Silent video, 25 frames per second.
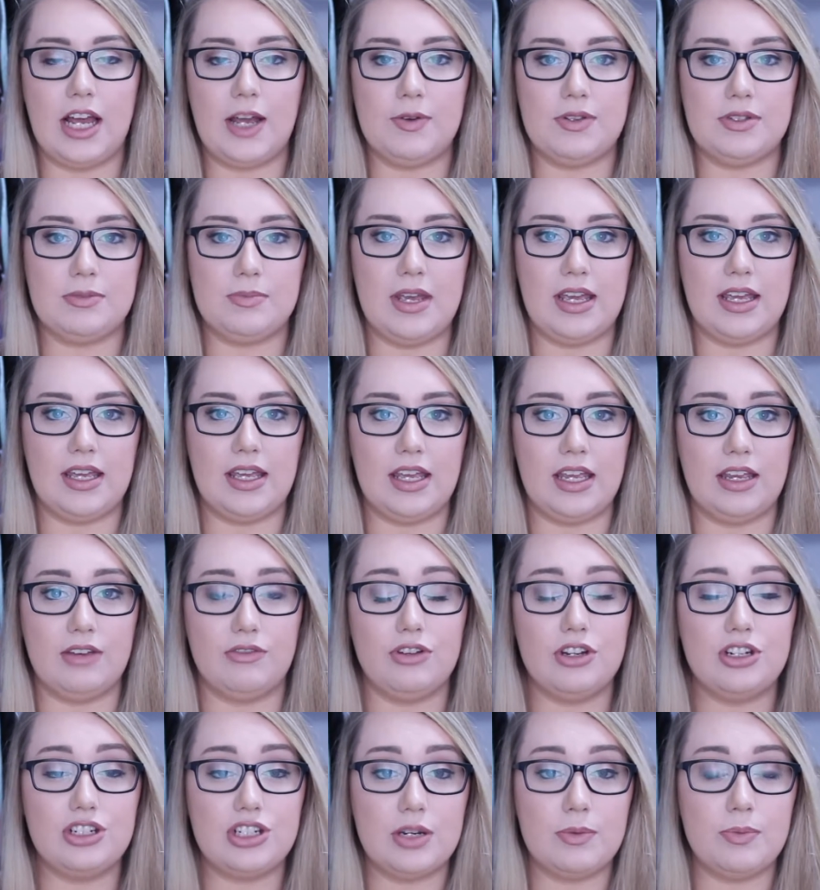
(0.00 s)
I was making.
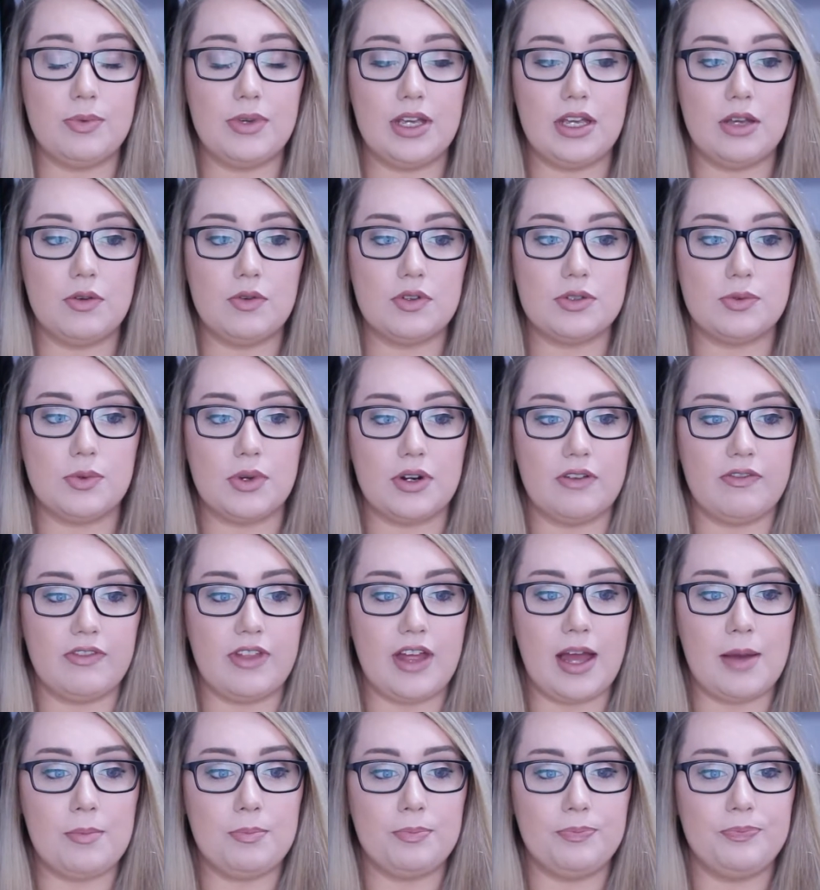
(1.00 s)
Free shipping was one of
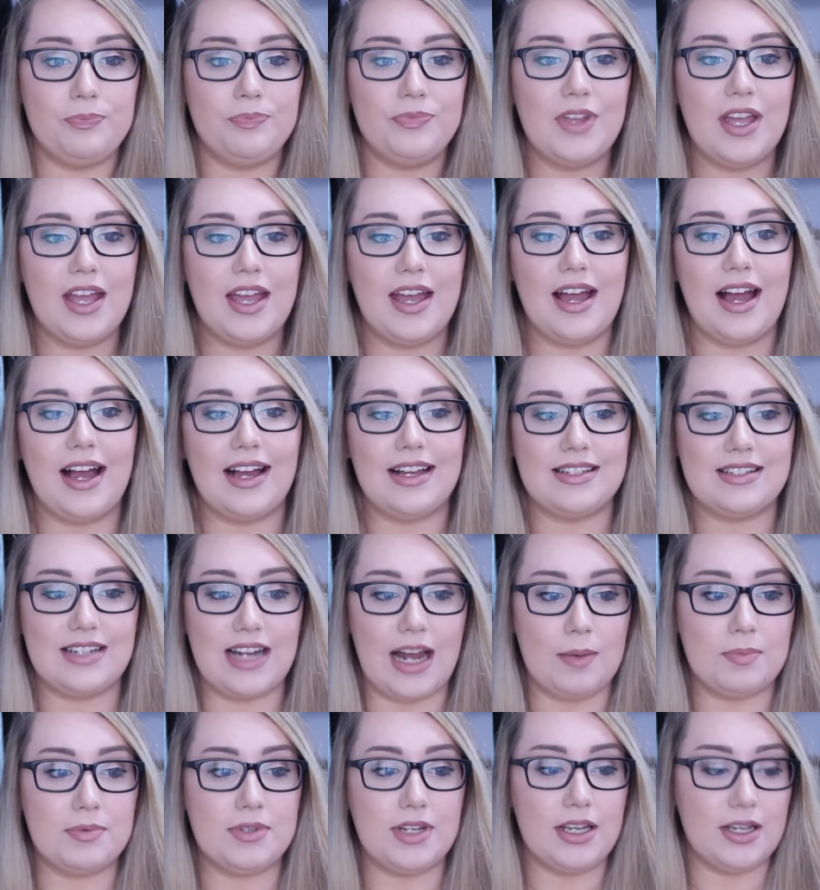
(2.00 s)
them. I
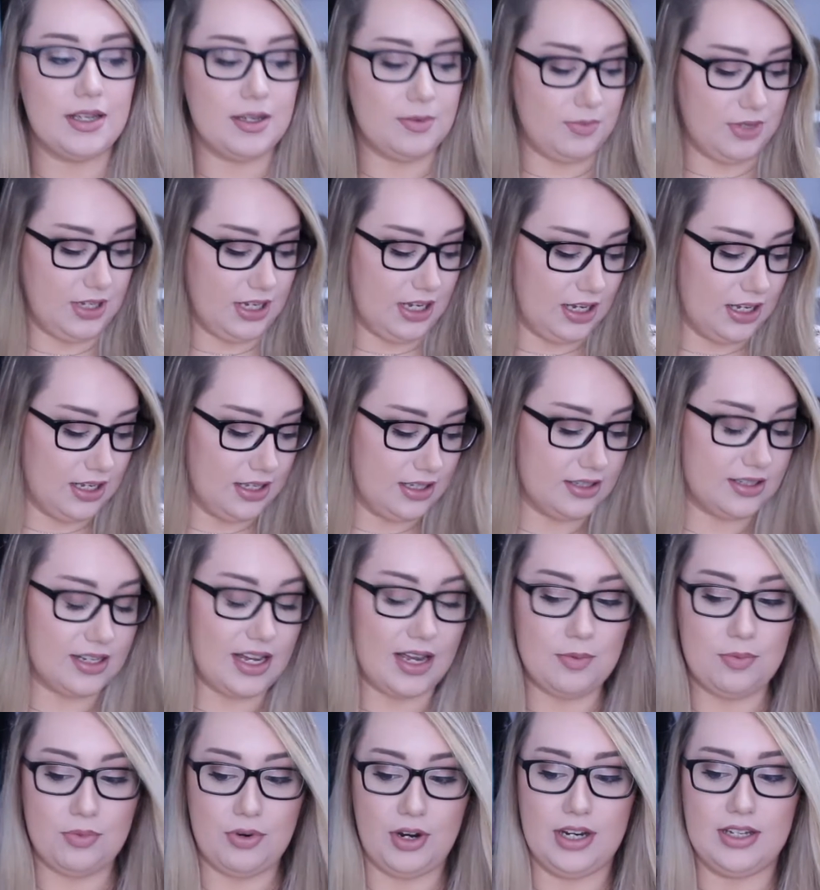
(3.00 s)
stopped it because
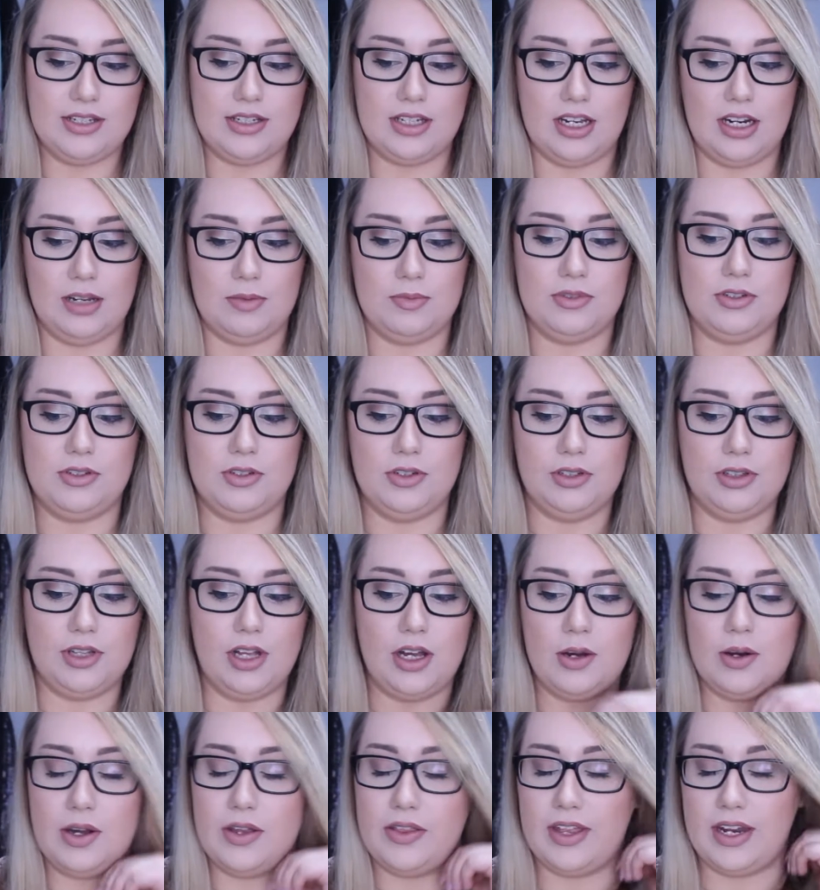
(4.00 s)
I price items too
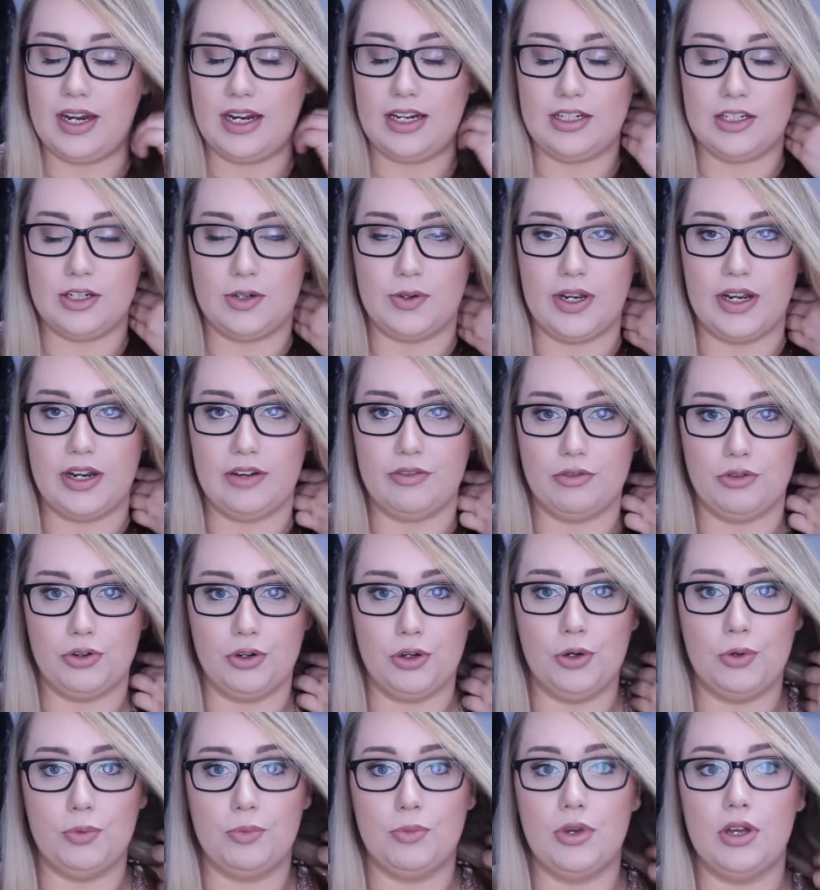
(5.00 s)
low and then I don't have
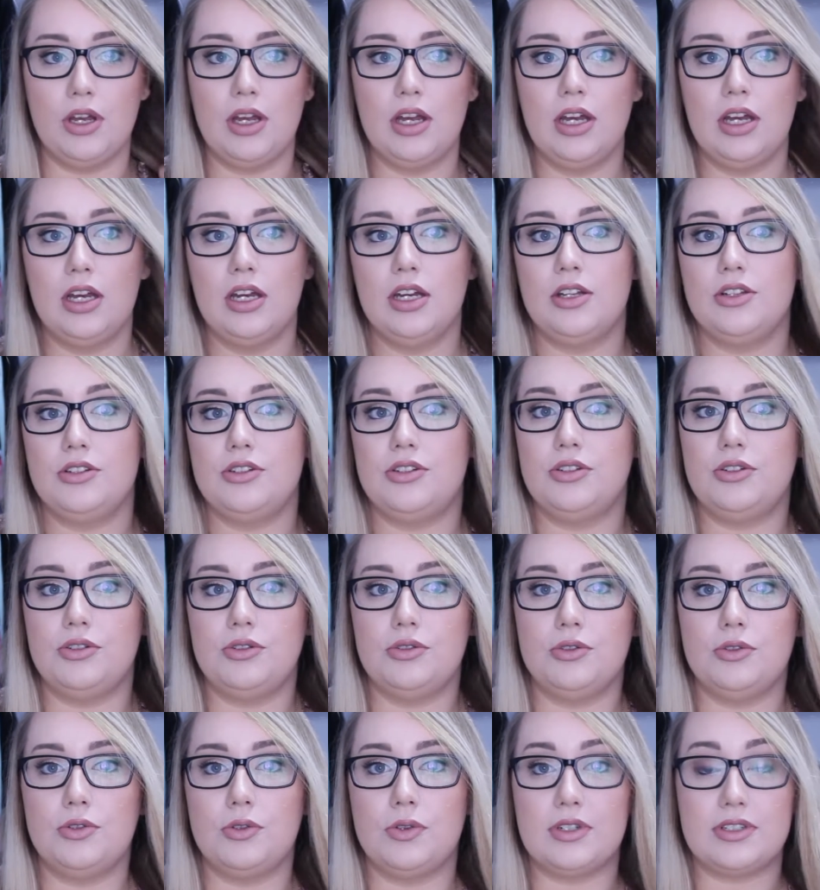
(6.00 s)
room
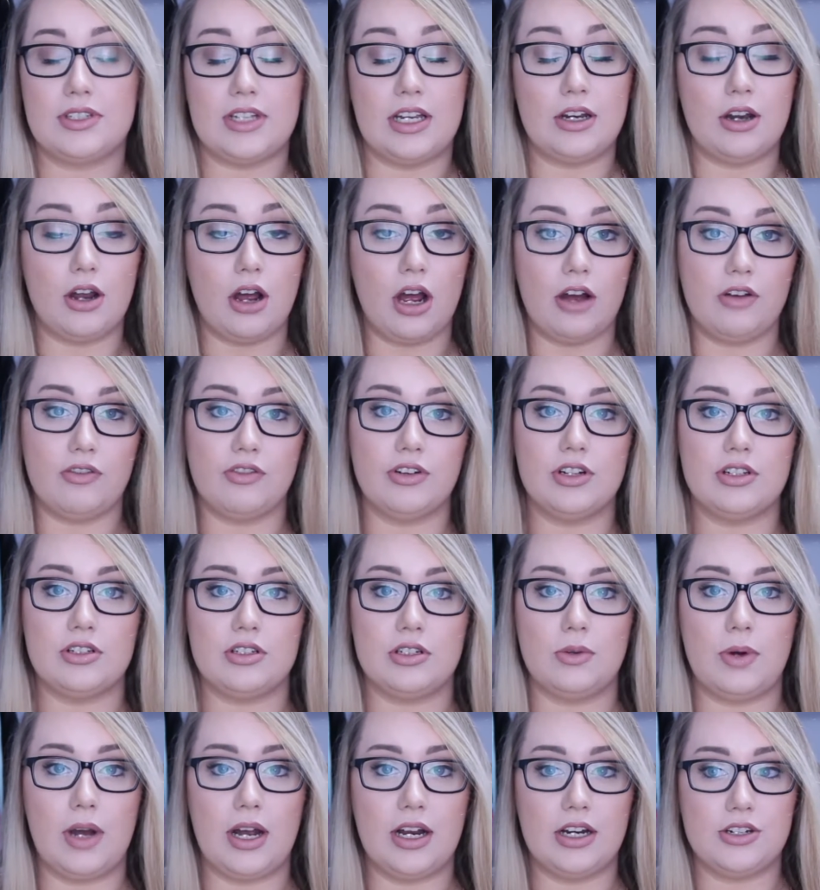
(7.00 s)
to send offers
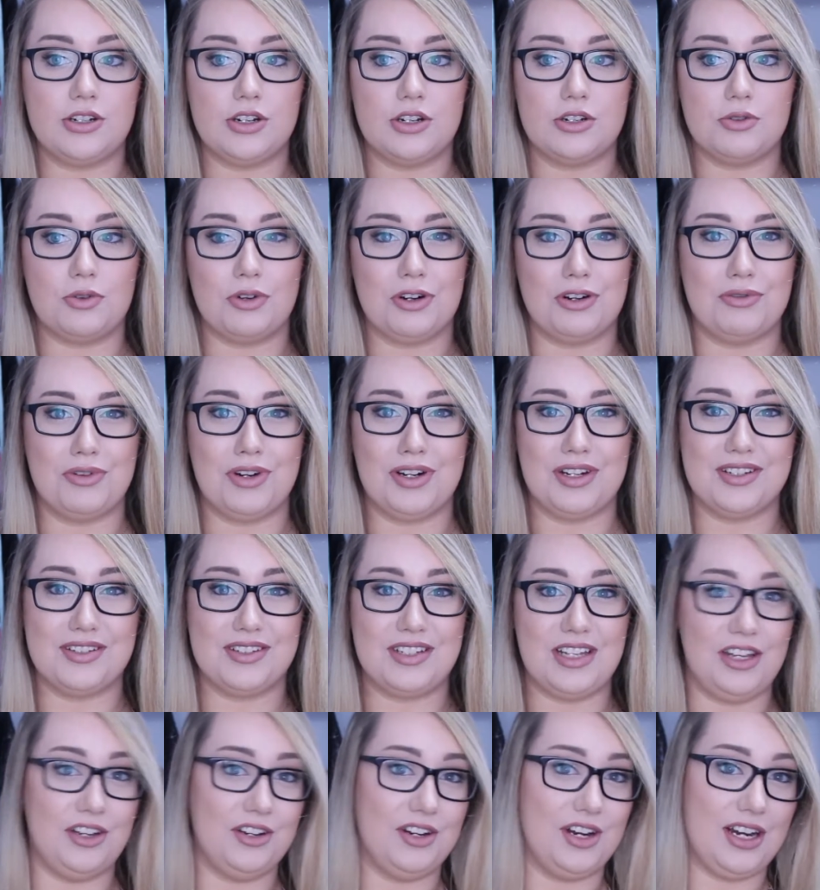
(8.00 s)
to watchers or to run a
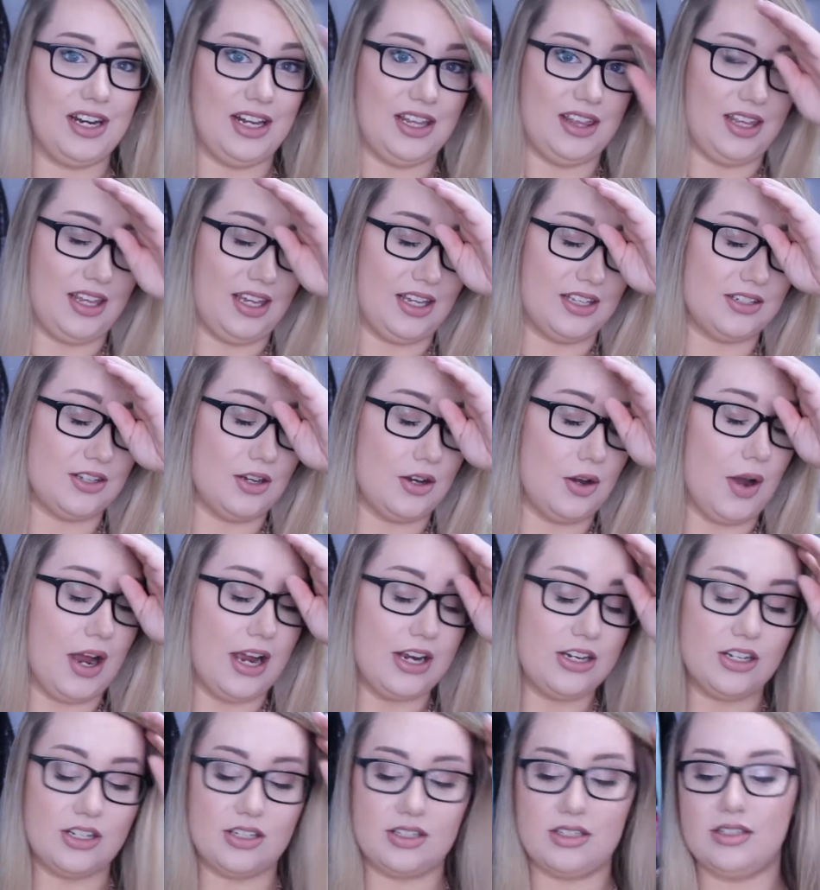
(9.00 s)
sale or anything. So
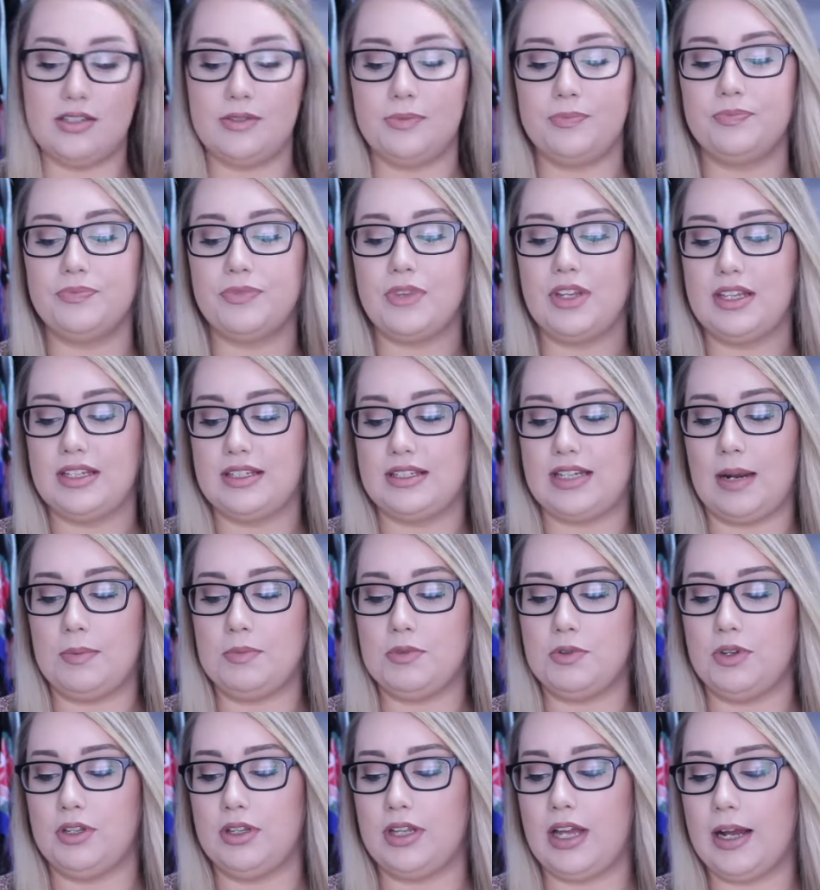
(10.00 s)
I just stop
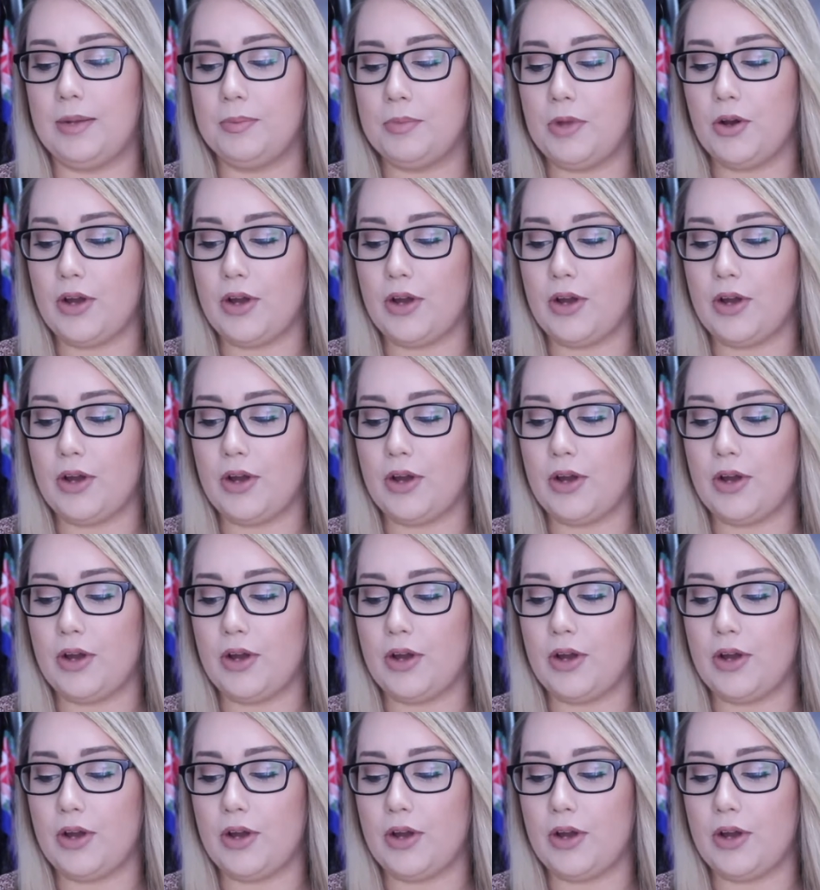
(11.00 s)
doing that.